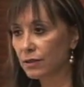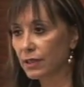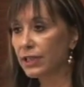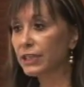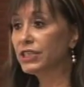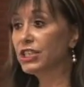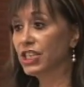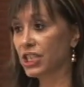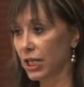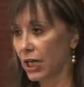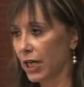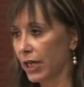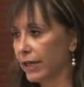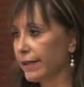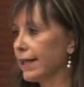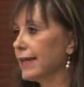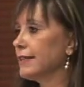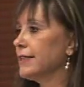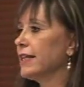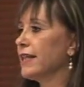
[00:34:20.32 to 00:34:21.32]
in Chile.
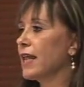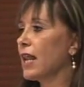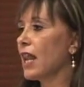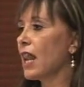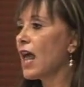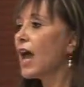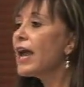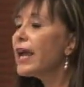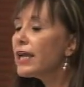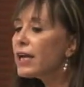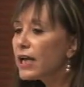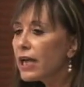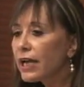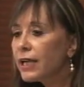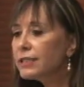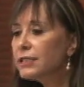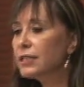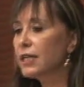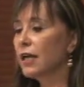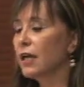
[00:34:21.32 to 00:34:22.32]
They didn't like
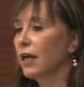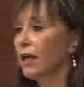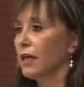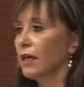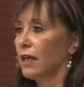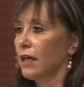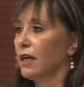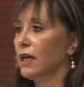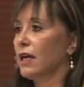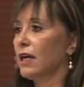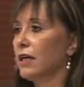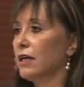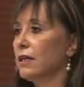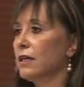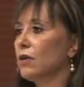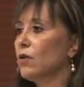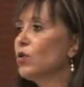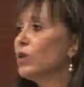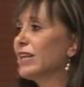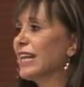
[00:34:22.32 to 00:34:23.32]
it, uh,
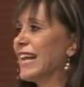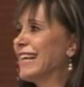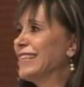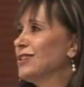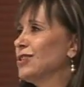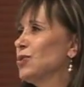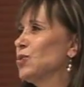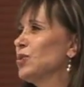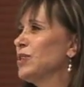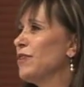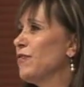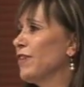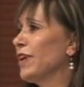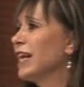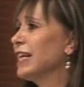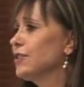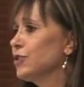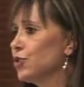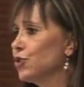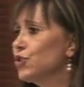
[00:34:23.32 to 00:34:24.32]
looked like too
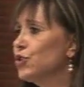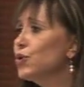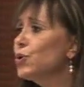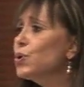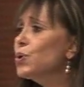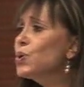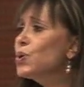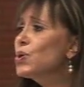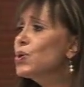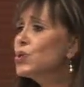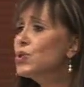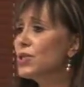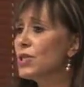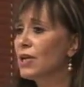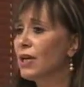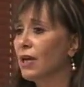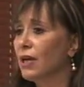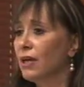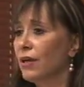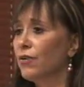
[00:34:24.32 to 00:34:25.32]
difficult to use,
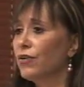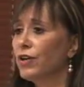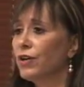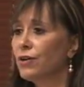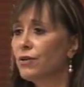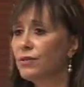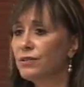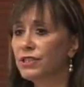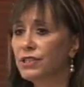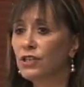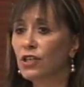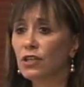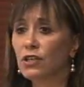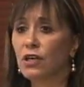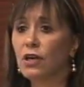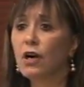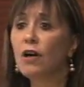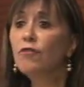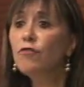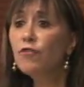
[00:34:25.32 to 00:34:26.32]
you know, it's
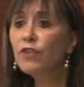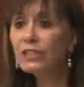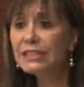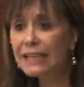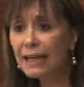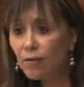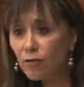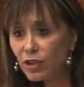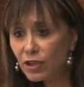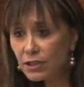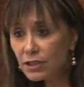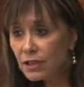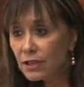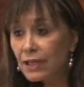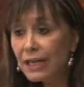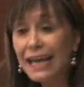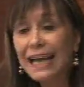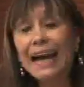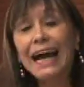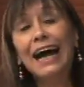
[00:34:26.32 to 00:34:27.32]
not comfortable.
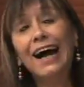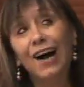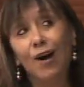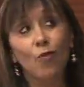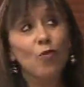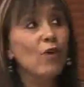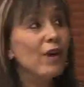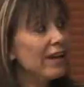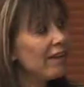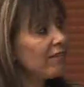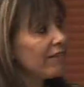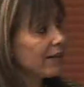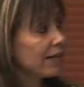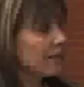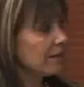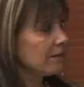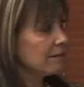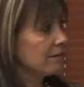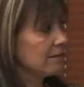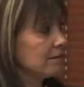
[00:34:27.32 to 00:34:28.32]

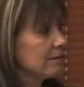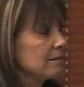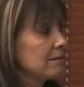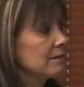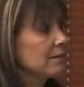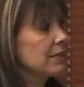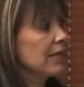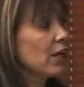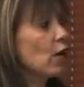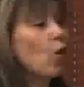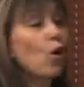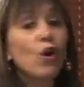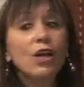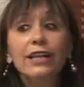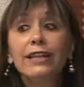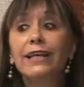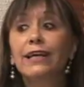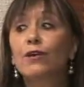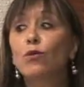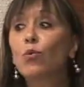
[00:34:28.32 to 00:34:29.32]
However, the
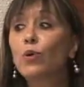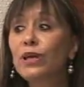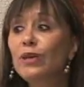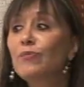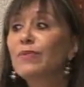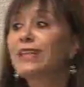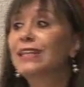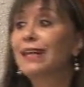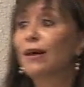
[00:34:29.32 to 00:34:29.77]
older women